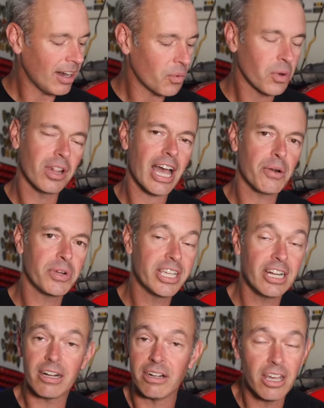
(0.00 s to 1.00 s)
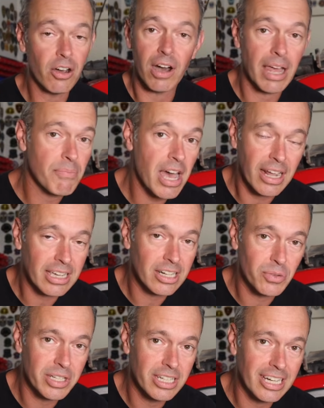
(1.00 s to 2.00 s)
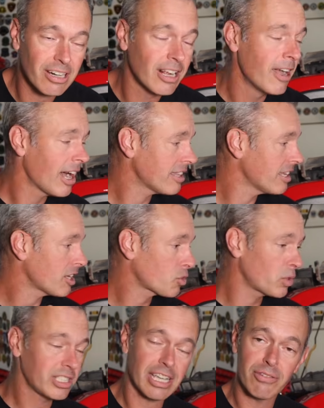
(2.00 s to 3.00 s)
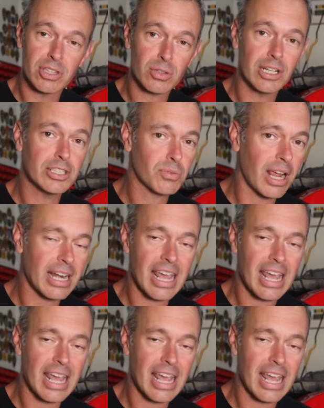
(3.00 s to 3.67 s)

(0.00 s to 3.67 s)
Will I regear? No, I'm not going to regear. I think 373s right